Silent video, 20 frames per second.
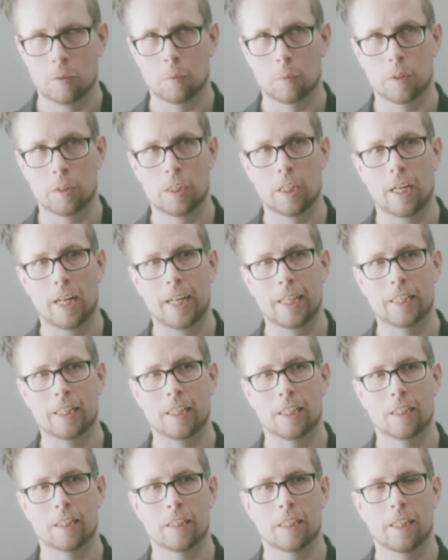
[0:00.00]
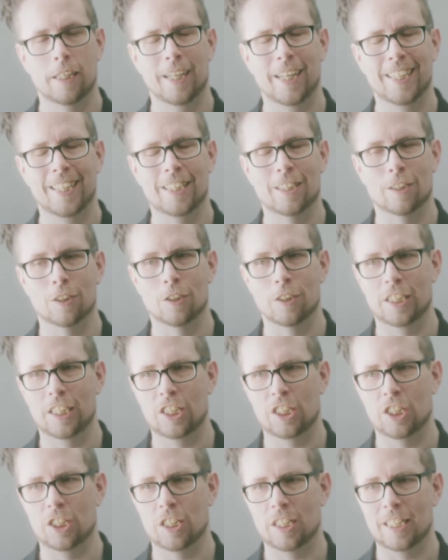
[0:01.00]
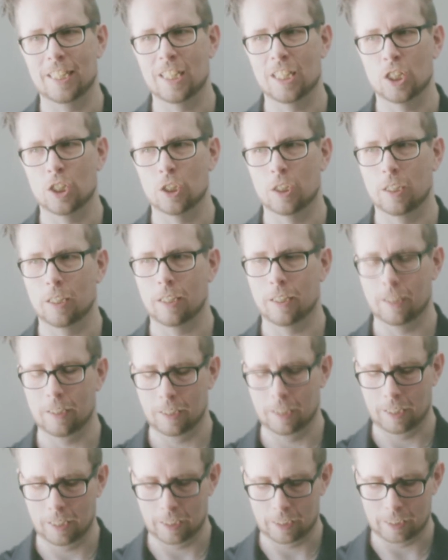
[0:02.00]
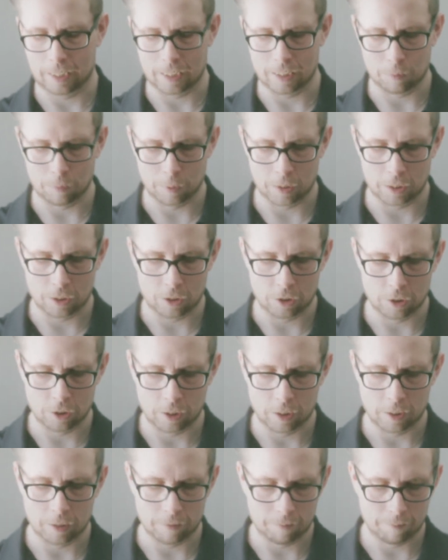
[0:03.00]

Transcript: when the lighting, light conditions is good, it does what it should.